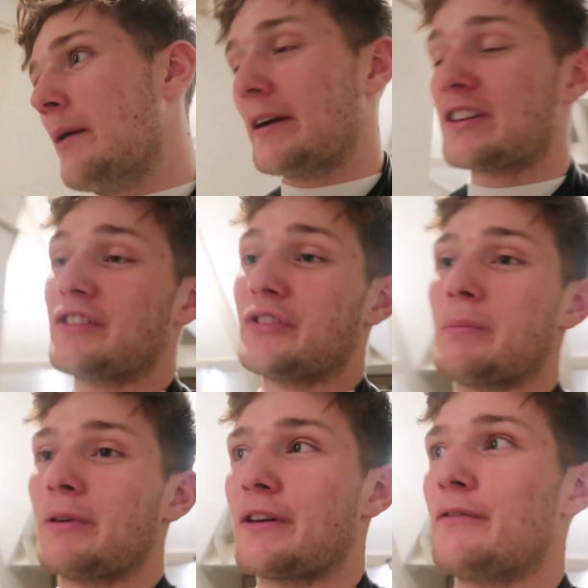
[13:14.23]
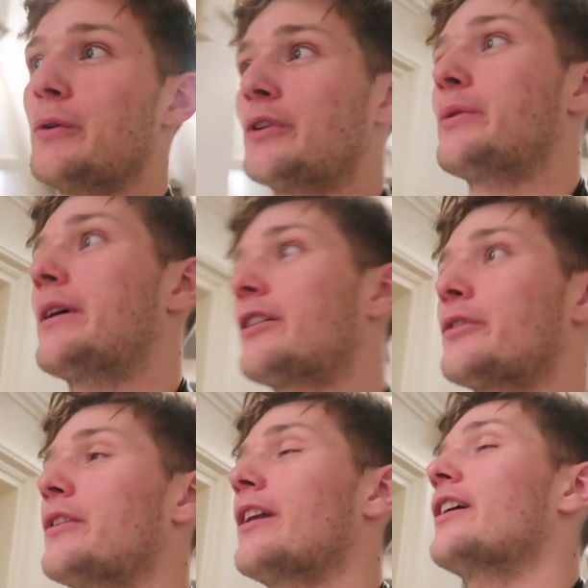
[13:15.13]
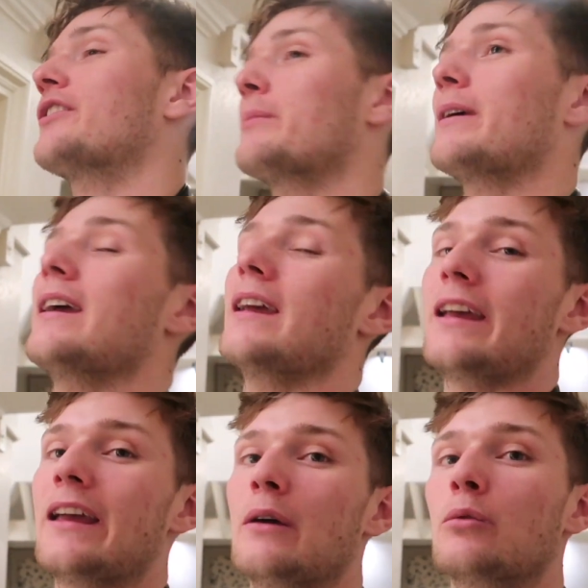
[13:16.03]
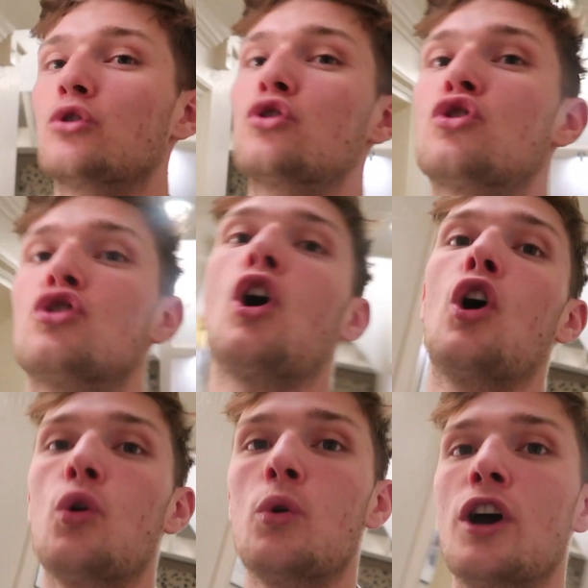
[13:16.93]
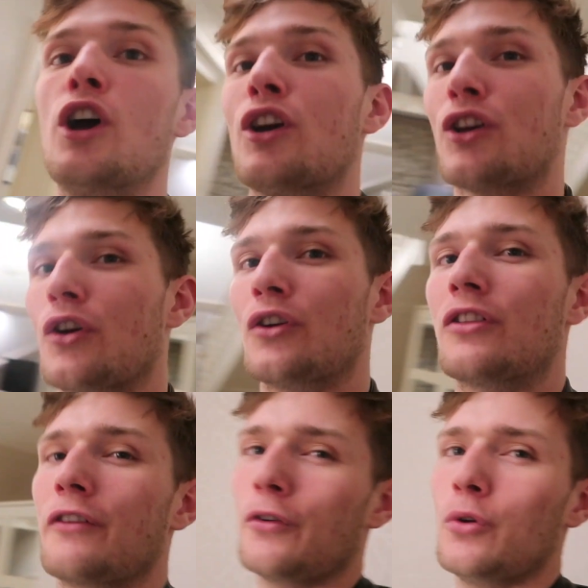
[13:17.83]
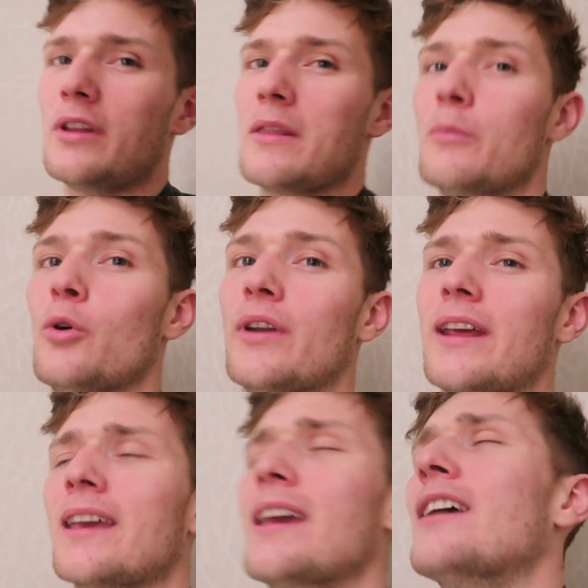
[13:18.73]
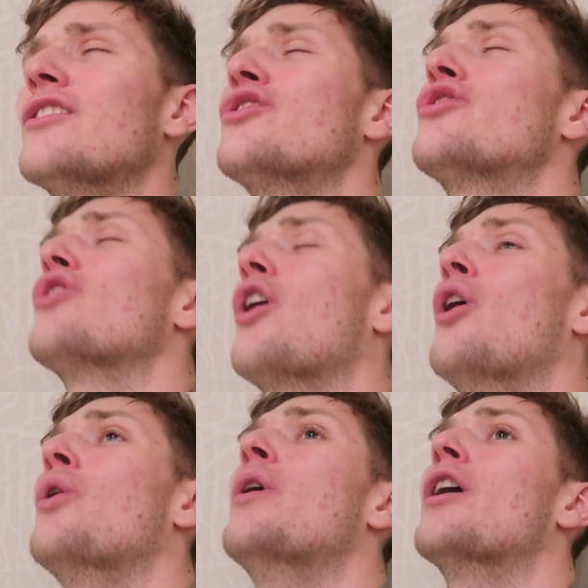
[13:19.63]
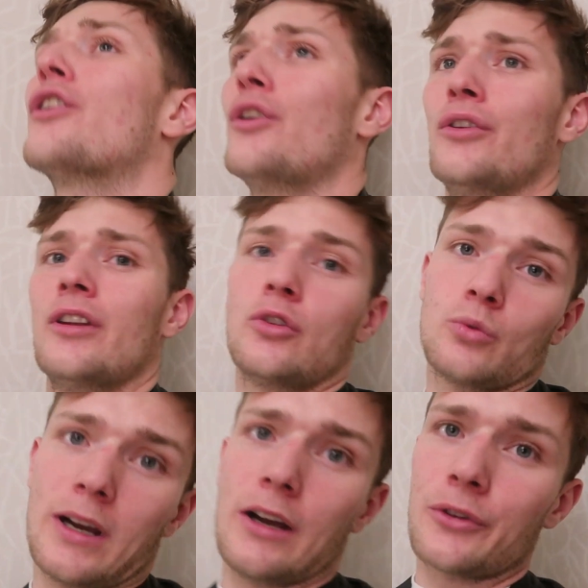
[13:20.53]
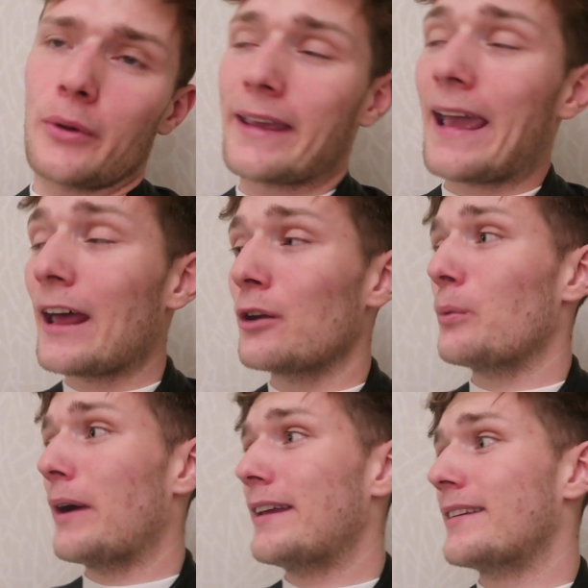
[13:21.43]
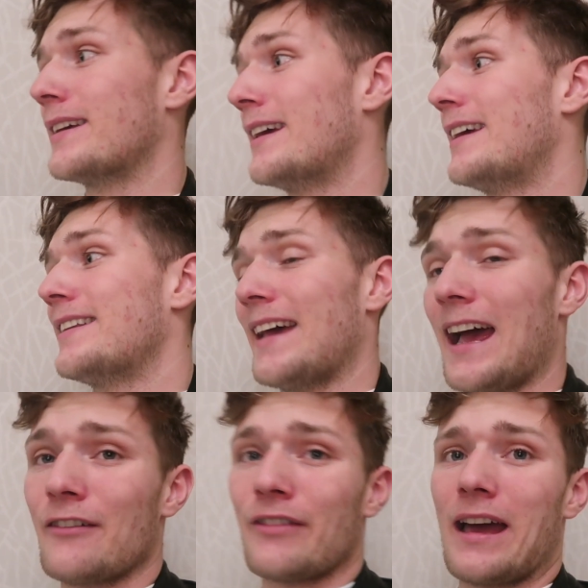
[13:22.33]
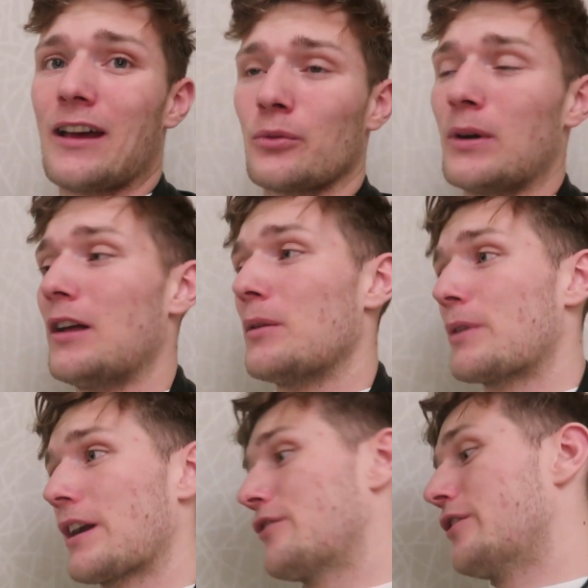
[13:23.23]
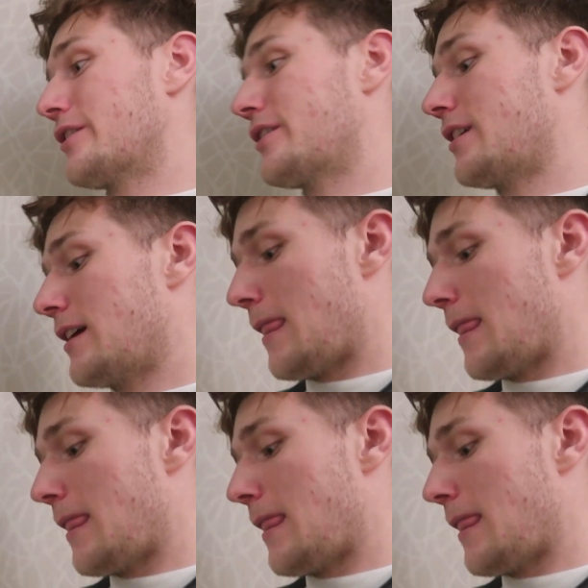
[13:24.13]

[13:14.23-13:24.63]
I'm actually super looking forward to it because last time we ate here, it was so good. The food in the morning is so good as well, so I cannot wait to have that as well, the breakfast.